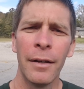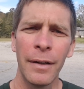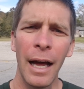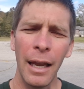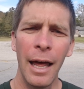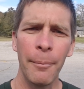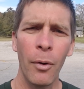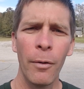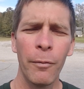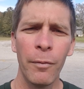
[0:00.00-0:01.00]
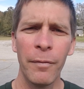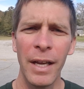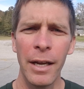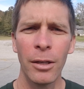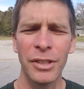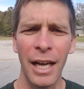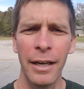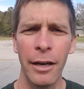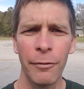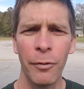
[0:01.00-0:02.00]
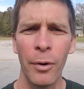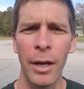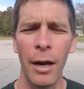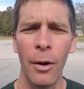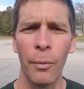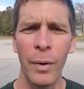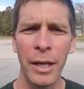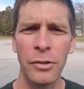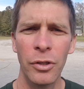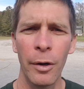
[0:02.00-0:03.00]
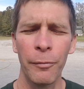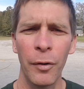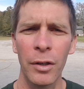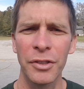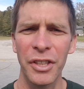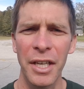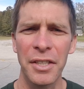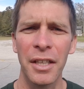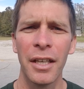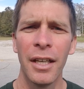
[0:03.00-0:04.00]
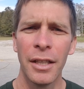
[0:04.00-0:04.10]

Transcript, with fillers: We've got a lot more videos out here for you on weed control and fertilization.